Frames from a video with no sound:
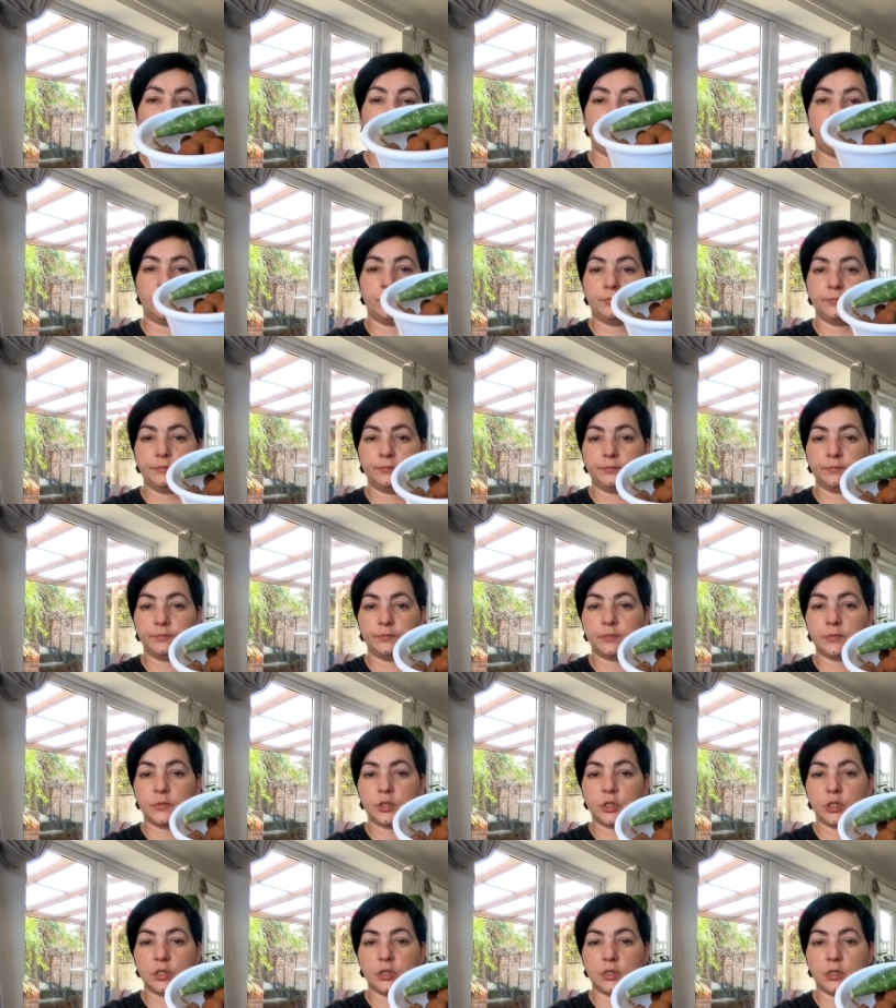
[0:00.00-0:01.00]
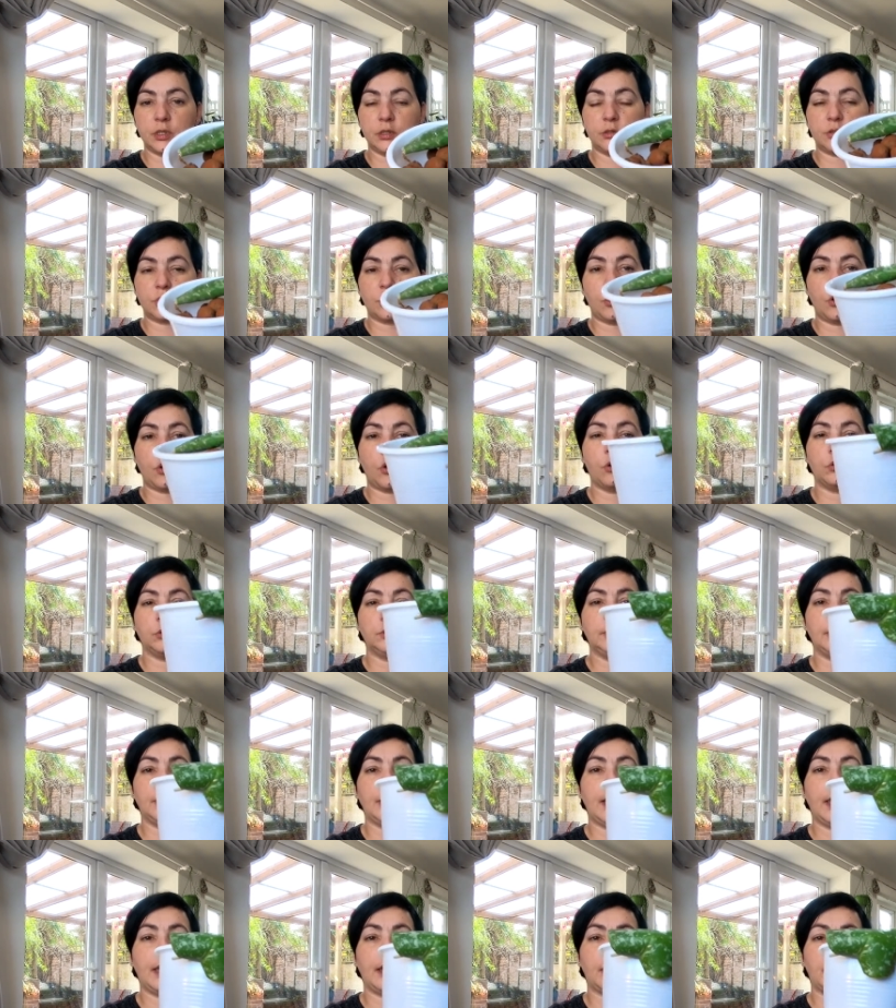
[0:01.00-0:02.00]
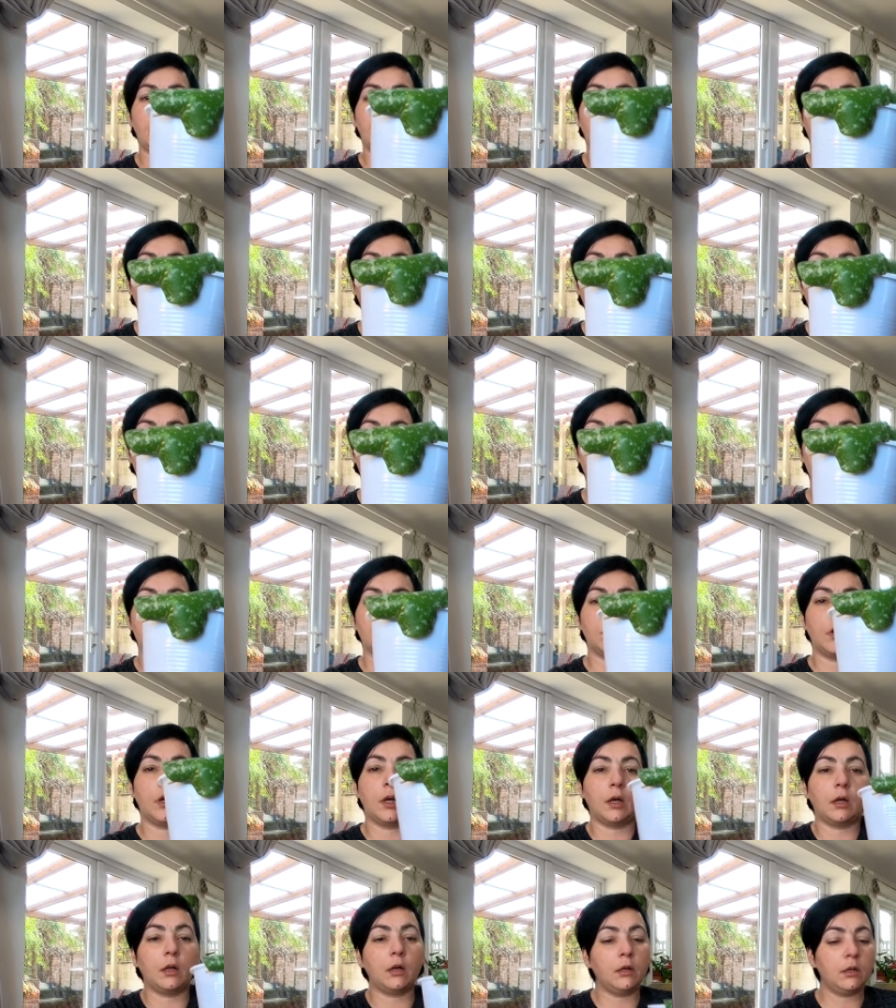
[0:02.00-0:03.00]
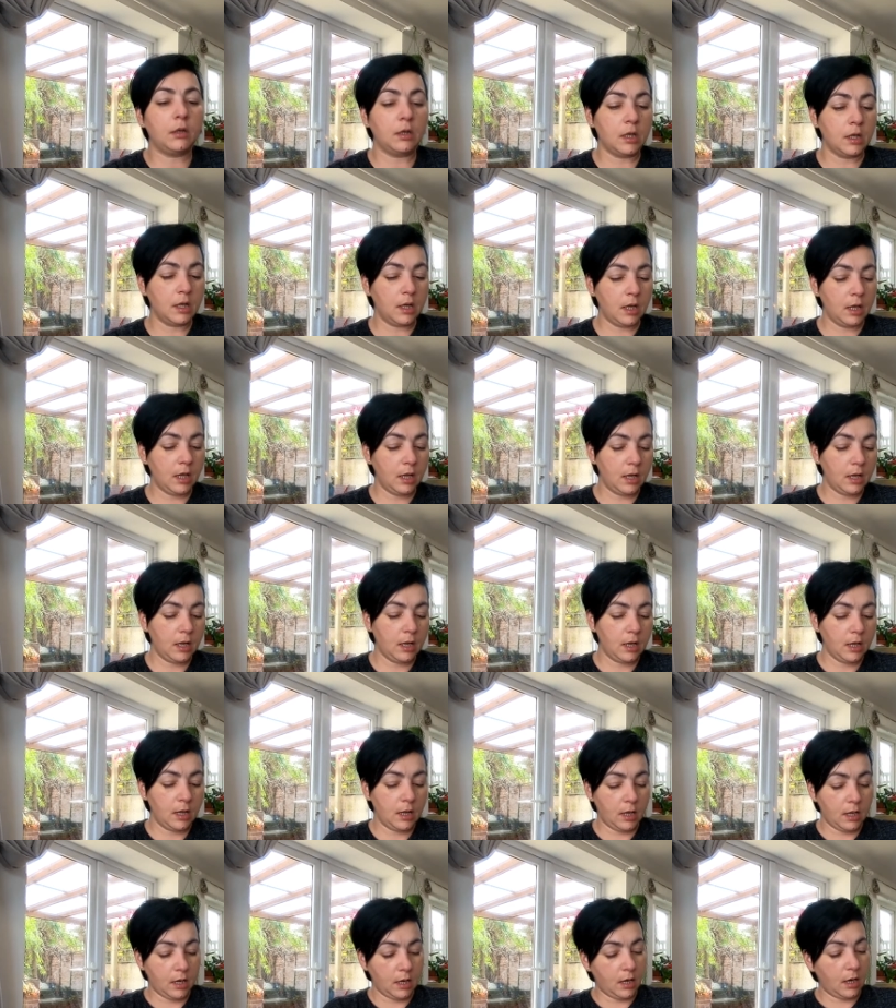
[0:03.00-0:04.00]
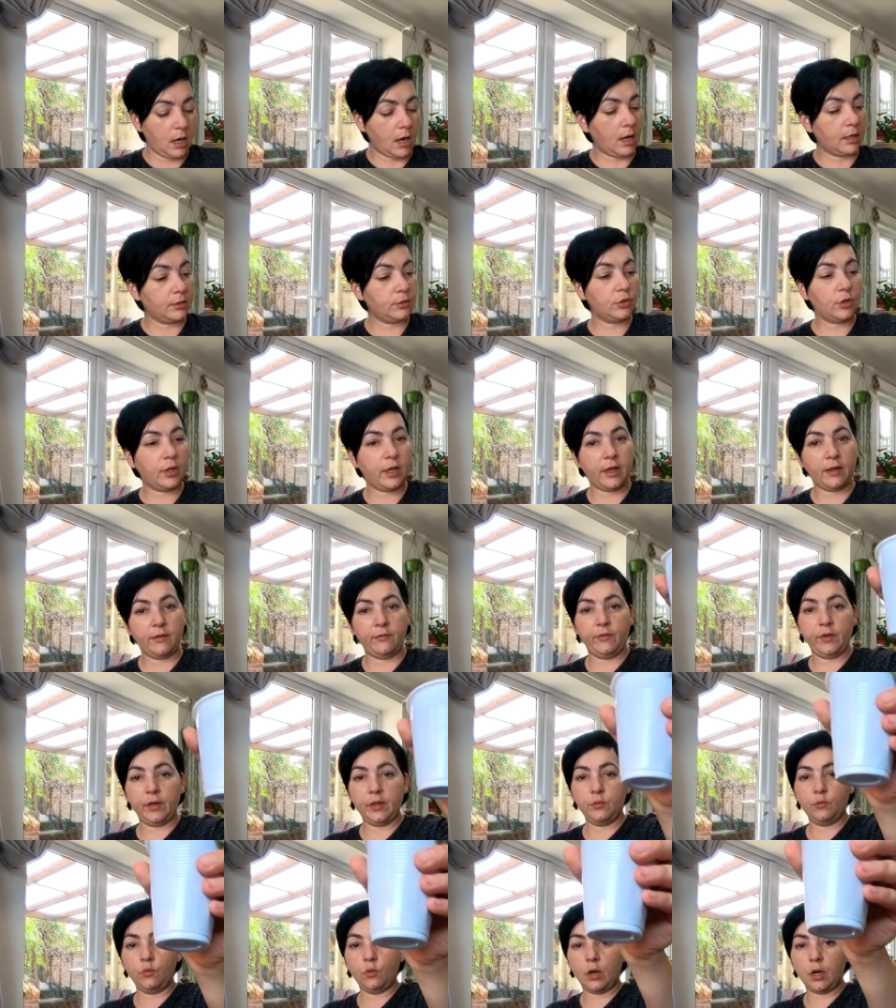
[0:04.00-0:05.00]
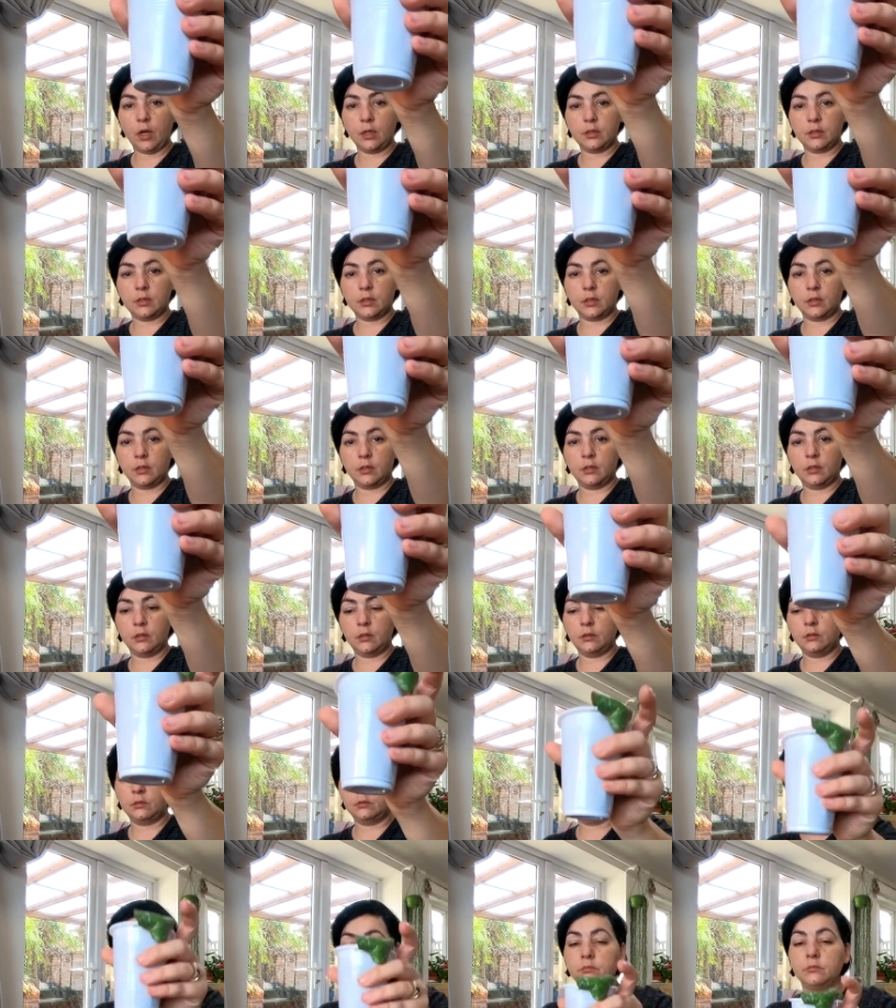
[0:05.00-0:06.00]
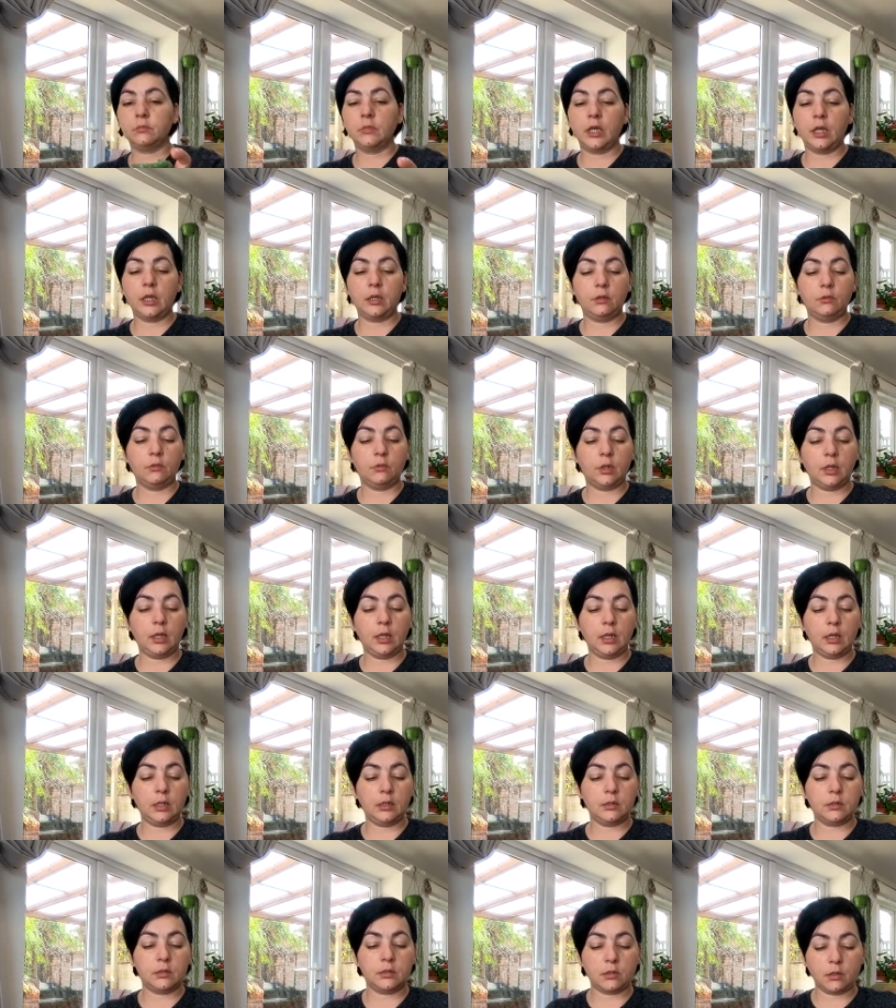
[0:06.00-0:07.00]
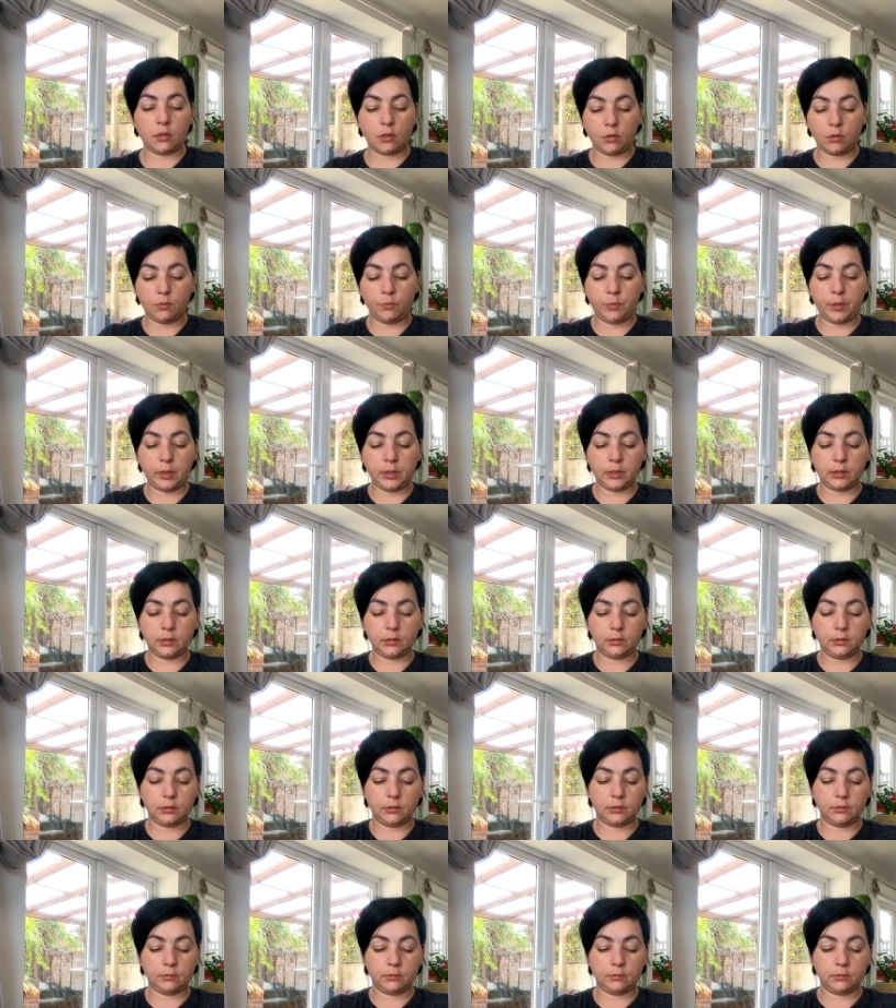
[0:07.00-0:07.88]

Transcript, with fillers: know she sits on the leca as well I don't have any water anyway, so, but